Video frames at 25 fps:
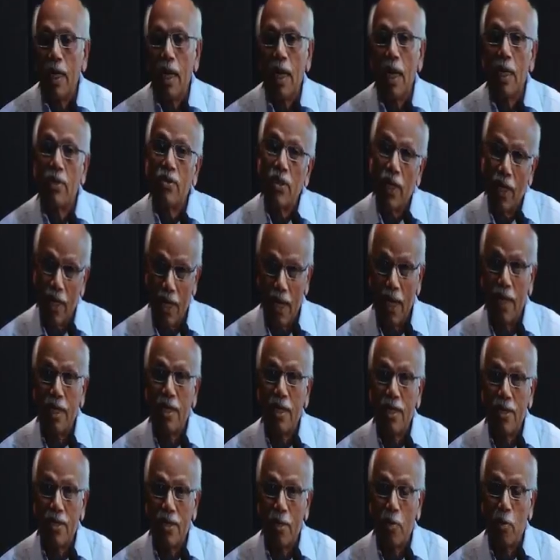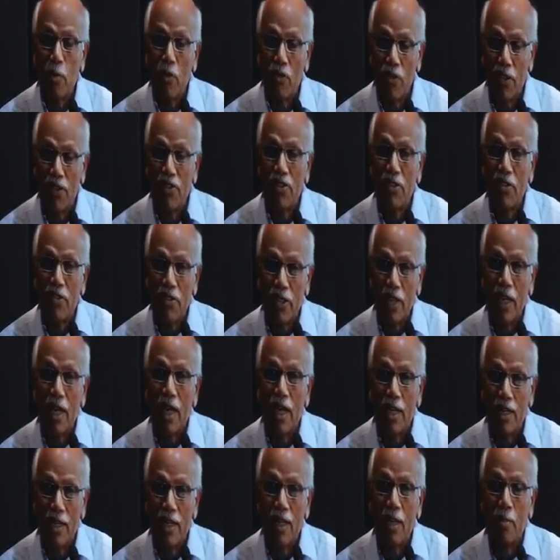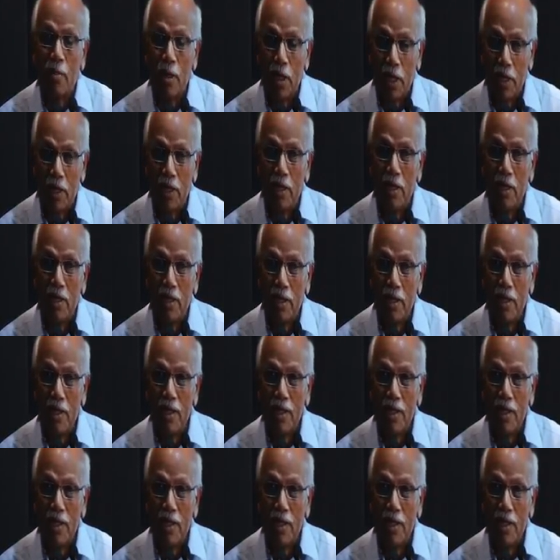a psychiatrist, a professor of psychiatry in America,